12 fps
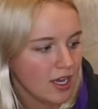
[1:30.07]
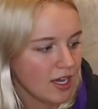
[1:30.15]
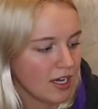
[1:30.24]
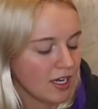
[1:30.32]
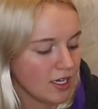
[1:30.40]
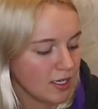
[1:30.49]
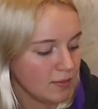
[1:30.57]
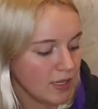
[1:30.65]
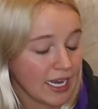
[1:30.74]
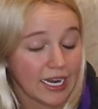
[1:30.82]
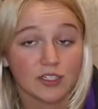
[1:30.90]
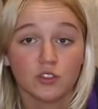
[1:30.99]
And
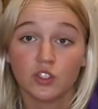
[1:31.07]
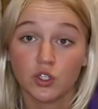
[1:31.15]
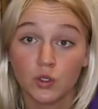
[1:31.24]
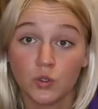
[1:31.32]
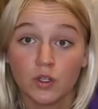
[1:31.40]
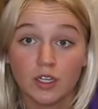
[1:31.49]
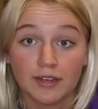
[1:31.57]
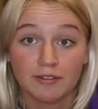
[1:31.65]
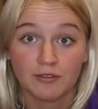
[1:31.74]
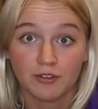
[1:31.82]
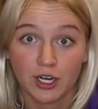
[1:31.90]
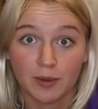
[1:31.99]
I do love
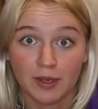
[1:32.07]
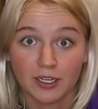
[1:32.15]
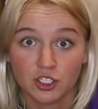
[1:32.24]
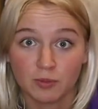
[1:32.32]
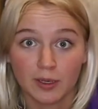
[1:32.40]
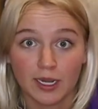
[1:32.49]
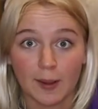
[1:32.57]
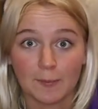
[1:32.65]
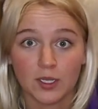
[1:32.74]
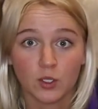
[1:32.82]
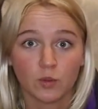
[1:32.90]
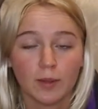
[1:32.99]
it very much, but I'm
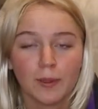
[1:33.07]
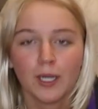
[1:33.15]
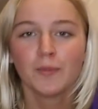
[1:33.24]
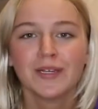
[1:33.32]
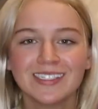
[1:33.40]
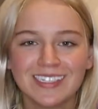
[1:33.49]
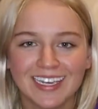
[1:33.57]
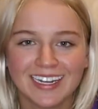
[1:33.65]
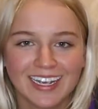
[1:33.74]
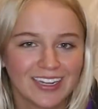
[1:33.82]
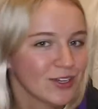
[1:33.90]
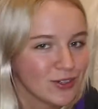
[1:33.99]
going to repurpose it.
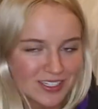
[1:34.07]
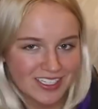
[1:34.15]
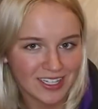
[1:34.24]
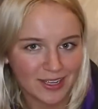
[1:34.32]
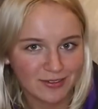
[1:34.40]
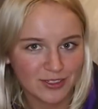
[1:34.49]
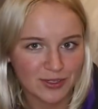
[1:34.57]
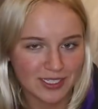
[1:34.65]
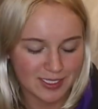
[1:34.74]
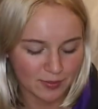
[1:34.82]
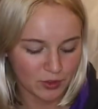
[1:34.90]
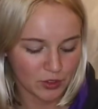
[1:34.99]
And who doesn't love doing
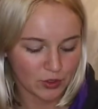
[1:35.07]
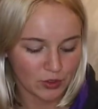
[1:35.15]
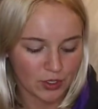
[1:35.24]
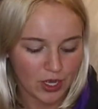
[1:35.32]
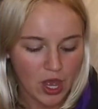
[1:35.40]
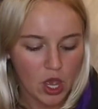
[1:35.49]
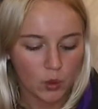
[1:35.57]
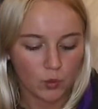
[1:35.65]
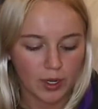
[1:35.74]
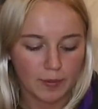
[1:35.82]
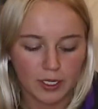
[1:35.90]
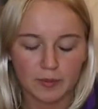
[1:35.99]
some little
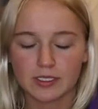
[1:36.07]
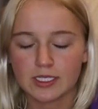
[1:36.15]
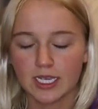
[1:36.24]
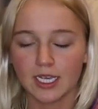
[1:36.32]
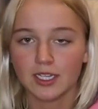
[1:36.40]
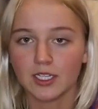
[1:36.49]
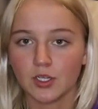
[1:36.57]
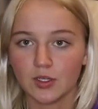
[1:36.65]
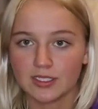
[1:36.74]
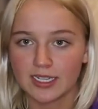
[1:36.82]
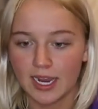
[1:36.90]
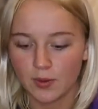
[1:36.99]
repurposing, a little
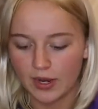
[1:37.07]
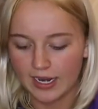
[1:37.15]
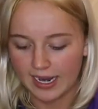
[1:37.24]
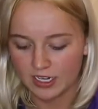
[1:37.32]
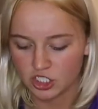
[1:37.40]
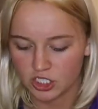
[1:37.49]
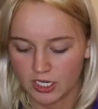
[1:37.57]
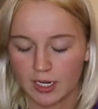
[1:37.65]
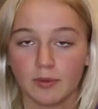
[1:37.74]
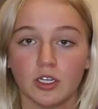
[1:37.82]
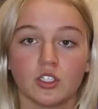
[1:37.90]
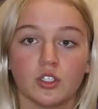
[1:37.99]
DIY action?
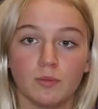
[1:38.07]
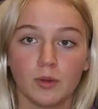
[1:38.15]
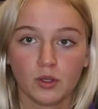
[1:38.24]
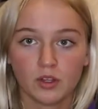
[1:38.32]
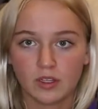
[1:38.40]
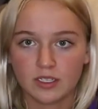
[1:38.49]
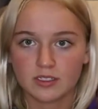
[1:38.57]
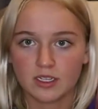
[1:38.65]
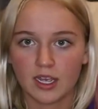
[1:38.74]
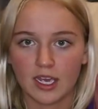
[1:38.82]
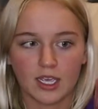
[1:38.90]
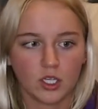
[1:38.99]
I'm going to do both of these
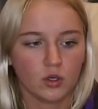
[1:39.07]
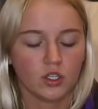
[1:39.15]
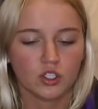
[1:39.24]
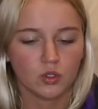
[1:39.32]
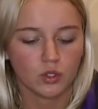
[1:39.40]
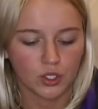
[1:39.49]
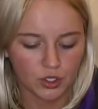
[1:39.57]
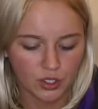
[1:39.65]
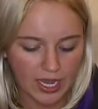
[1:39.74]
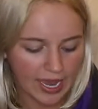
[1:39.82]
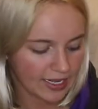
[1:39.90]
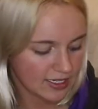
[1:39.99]
today. You can do
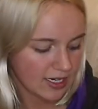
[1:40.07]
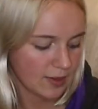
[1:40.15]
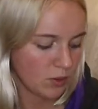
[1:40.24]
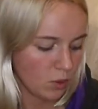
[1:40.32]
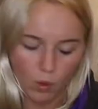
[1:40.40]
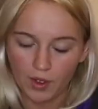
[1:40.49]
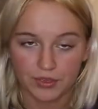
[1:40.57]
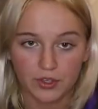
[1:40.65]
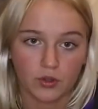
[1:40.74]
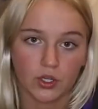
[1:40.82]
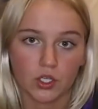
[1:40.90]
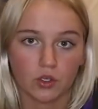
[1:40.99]
literally any type you want
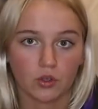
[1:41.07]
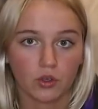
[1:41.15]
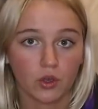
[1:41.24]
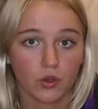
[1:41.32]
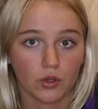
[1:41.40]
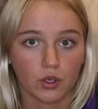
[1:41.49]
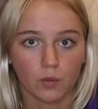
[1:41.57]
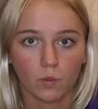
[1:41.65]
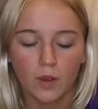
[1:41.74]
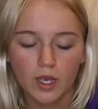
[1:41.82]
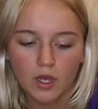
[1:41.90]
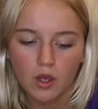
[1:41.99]
though. Like you could go to
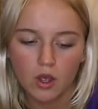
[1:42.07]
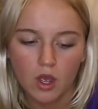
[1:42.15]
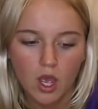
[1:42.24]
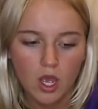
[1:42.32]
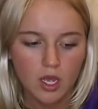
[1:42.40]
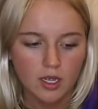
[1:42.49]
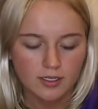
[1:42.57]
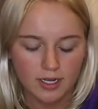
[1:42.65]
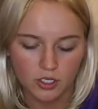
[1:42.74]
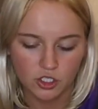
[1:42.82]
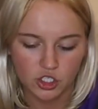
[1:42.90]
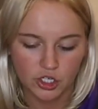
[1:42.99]
Goodwill,
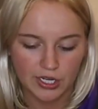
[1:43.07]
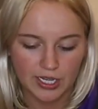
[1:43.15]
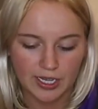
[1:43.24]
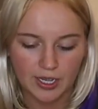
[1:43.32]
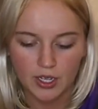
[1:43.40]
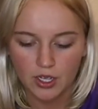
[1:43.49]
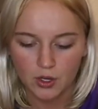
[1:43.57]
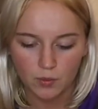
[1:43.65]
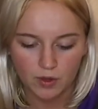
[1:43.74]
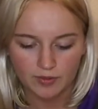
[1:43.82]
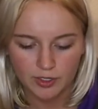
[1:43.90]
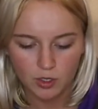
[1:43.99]
Dollar Tree,
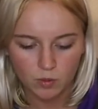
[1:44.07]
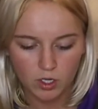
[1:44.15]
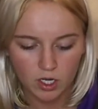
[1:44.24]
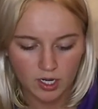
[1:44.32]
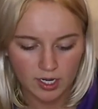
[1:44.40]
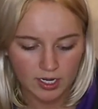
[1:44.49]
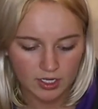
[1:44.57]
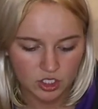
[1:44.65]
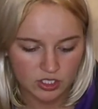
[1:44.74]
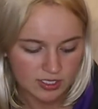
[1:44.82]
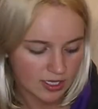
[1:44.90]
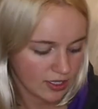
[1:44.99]
wherever you want, and
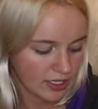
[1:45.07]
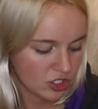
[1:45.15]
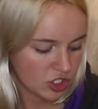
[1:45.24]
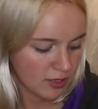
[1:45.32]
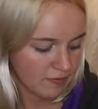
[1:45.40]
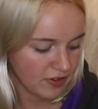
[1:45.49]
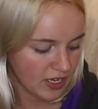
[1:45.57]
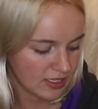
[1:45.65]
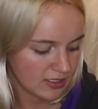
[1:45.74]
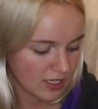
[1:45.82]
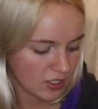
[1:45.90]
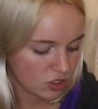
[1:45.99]
just get like a cheap
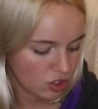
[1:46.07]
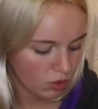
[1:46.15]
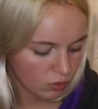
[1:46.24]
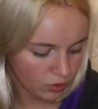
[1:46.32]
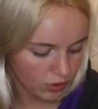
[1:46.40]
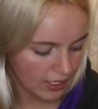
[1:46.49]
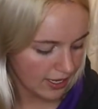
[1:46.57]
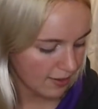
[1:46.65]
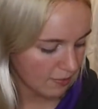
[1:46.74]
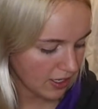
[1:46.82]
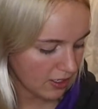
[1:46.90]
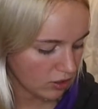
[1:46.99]
vase and totally
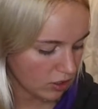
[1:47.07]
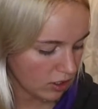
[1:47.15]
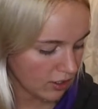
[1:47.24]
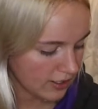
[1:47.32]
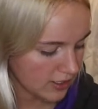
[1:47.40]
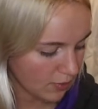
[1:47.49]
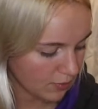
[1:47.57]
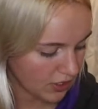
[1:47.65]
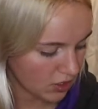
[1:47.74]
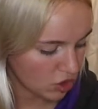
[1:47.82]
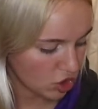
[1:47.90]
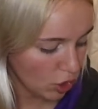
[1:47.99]
make it look like
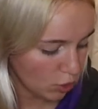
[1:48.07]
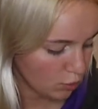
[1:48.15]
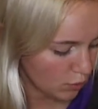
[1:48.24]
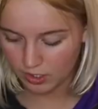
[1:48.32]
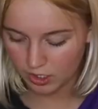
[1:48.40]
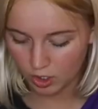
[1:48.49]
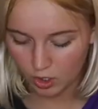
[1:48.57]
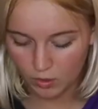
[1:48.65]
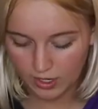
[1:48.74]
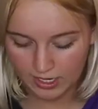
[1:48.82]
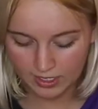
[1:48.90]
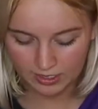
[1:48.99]
something dope. We're gonna go
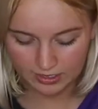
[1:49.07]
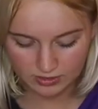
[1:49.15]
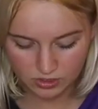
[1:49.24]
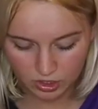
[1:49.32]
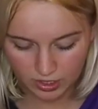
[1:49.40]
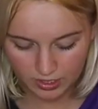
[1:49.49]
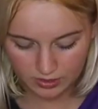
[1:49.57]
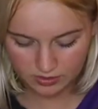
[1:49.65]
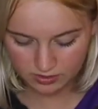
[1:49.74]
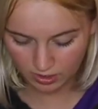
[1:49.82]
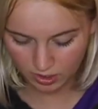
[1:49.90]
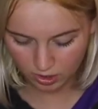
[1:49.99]
ahead and get started,
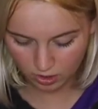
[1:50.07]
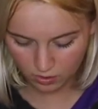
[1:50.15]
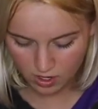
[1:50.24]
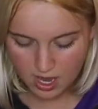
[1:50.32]
so